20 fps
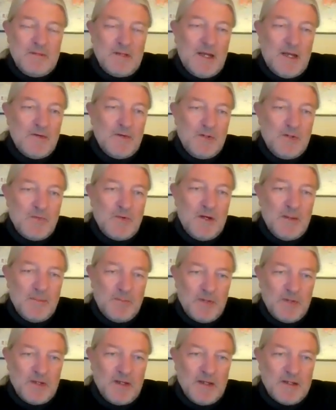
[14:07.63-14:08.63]
I know you
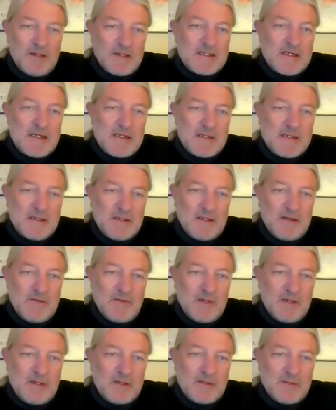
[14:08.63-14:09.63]
help with all this tasting and
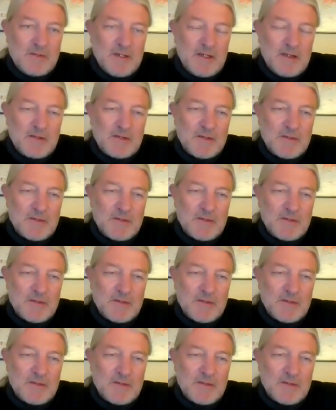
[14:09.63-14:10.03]
everything too now.